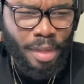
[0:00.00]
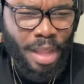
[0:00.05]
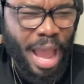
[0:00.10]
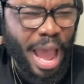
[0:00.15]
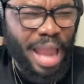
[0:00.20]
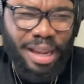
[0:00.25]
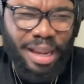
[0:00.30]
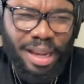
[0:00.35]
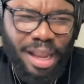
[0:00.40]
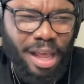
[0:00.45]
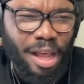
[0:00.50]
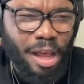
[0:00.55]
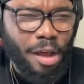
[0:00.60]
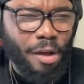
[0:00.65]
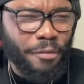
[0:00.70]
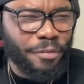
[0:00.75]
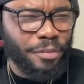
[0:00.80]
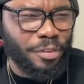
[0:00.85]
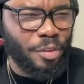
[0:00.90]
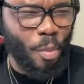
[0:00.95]
I
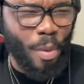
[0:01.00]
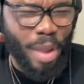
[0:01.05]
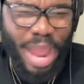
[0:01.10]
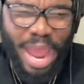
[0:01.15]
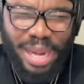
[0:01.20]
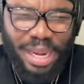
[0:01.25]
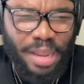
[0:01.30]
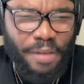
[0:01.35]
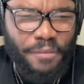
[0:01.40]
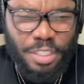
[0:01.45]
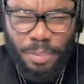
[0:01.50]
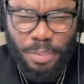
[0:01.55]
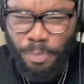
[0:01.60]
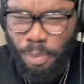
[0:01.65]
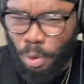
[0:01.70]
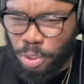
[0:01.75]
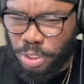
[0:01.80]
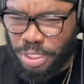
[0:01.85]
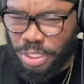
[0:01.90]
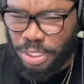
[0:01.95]
love the way, I love his
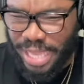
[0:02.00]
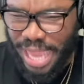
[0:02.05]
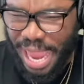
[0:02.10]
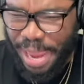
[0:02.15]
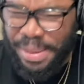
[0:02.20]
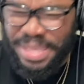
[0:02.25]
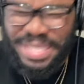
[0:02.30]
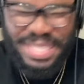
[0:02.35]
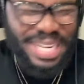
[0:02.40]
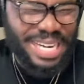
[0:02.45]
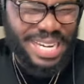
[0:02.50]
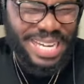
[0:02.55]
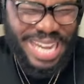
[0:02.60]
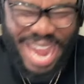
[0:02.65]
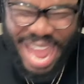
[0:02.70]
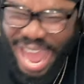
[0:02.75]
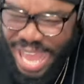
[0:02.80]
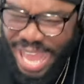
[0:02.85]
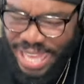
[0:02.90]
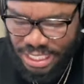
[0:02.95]
approach to the game. He's a
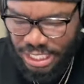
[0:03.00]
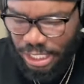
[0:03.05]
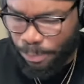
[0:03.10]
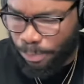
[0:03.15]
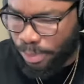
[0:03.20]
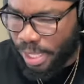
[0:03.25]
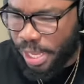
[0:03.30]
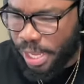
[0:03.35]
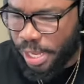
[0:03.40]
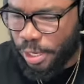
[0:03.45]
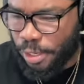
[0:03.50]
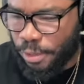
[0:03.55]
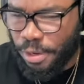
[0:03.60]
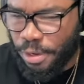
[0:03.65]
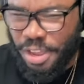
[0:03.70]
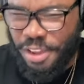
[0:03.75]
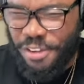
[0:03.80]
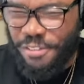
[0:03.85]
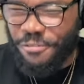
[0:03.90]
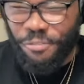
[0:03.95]
nasty player,
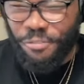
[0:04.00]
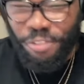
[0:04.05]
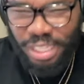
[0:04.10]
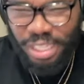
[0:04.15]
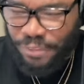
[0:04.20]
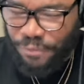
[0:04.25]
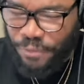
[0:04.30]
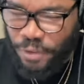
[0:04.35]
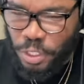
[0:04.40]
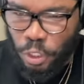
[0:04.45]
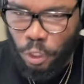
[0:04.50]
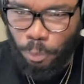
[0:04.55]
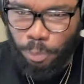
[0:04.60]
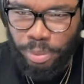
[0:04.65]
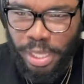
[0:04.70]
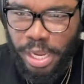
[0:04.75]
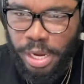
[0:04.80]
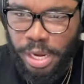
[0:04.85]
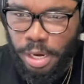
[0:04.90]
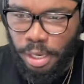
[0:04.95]
really physical
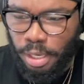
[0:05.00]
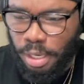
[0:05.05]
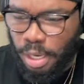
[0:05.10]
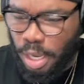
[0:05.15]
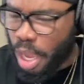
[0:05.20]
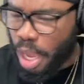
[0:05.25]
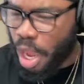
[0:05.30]
player.